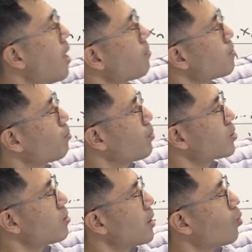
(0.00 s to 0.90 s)
are
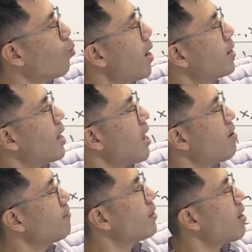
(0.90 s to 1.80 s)
picked to be 1,
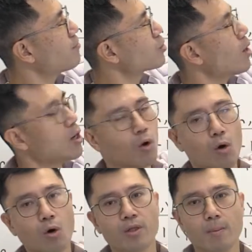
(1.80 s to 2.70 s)
f, f squared,
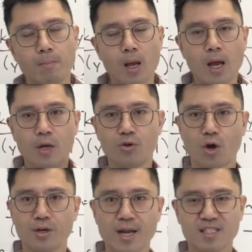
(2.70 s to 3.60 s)
or the
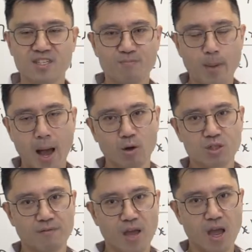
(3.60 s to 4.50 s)
non-negative
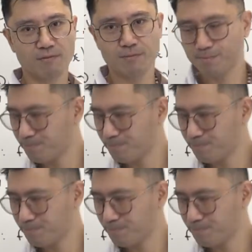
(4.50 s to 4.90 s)
powers of f.